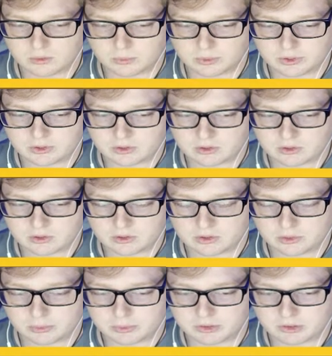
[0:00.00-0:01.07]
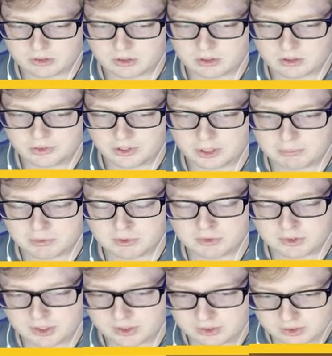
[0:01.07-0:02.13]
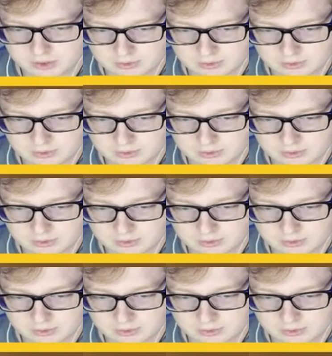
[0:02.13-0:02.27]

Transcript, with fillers: What is it called? What is it called? Hypnosis.